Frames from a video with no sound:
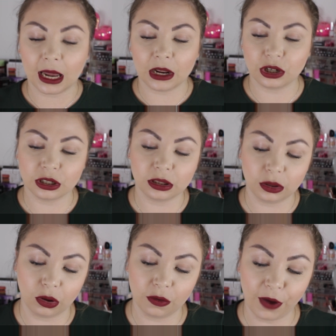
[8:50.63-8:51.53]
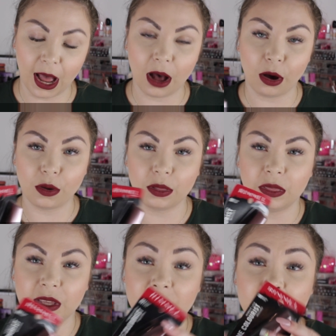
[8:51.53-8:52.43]
and I just love how
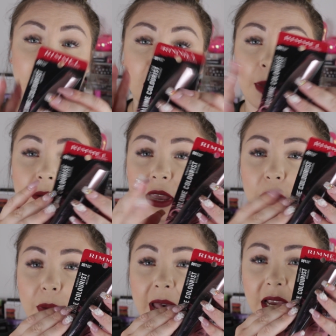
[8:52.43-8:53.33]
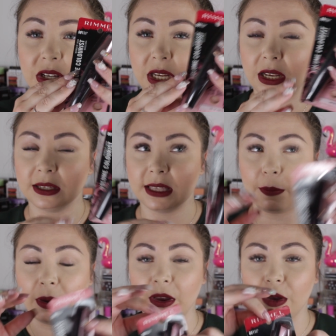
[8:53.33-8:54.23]
this is the American packaging, because the
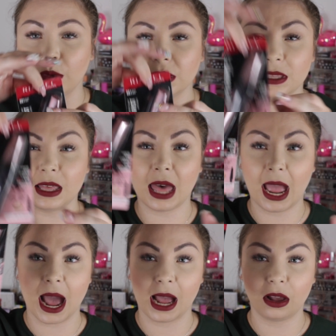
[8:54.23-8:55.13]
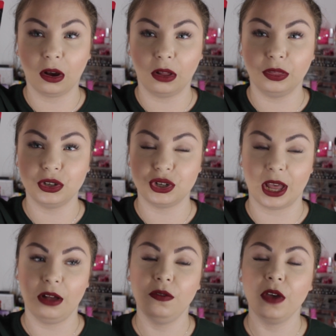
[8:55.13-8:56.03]
American ones, they like hang on the
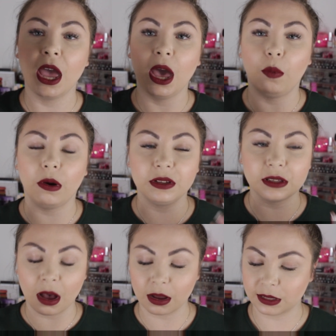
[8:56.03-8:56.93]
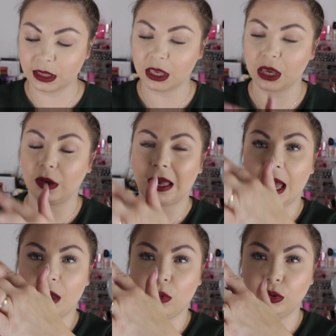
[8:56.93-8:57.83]
shelf, whereas ours in the
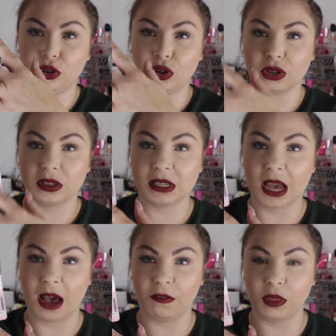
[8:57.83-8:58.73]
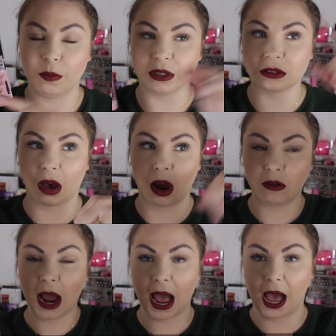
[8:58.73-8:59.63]
UK will just have the
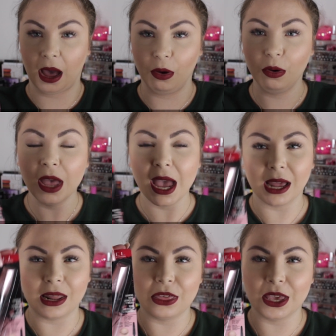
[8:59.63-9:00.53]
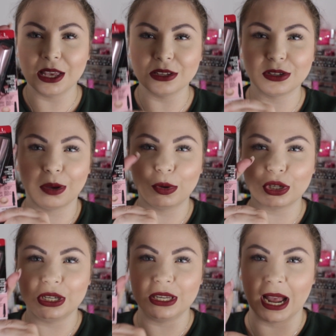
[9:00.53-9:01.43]
mascara out, and I think it's so
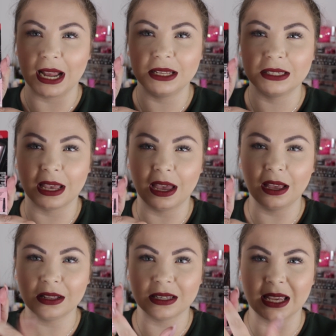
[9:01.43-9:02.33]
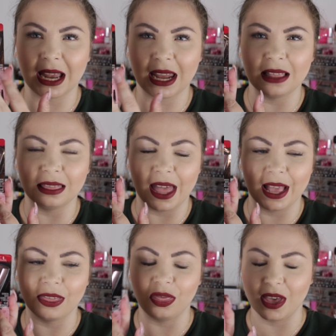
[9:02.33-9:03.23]
much nicer to get it
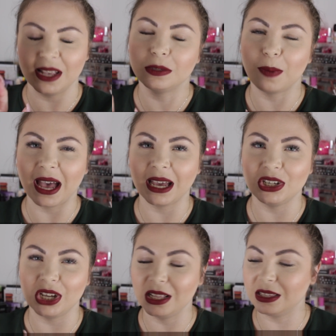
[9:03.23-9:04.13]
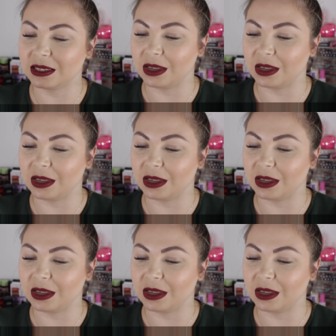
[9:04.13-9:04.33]
like this packaging,